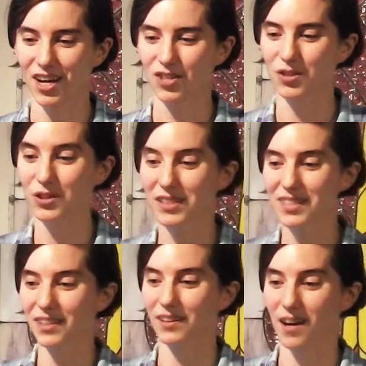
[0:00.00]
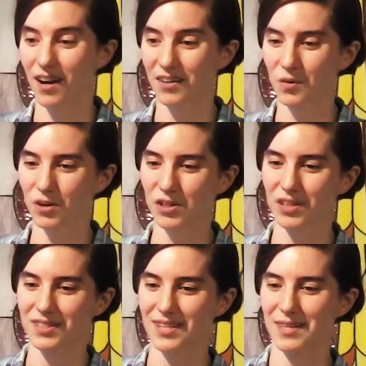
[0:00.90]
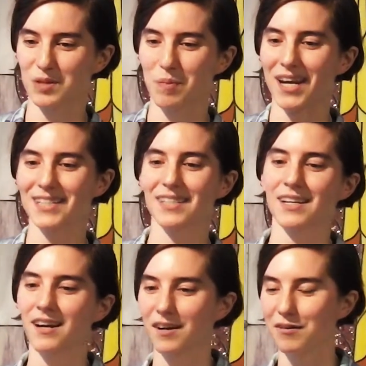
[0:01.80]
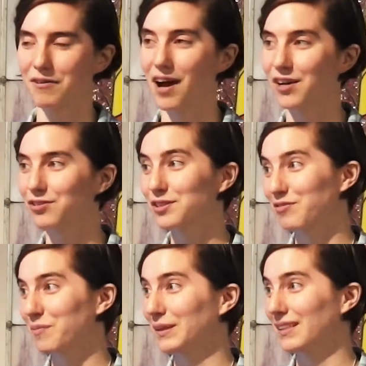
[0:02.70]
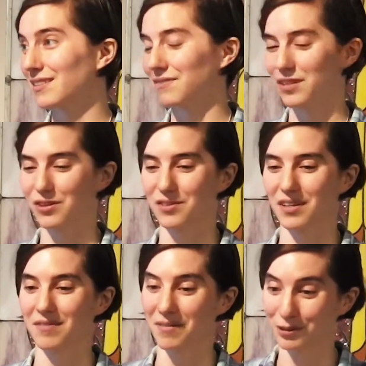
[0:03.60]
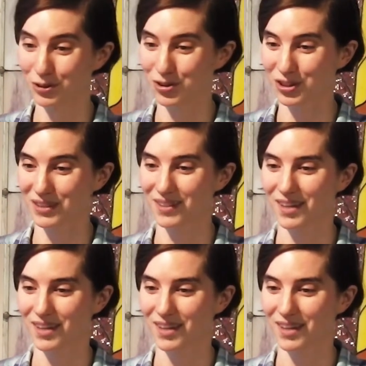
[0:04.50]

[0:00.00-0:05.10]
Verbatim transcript: So you could see a lawn, or you could see this painting of hundreds of millions of years of evolution.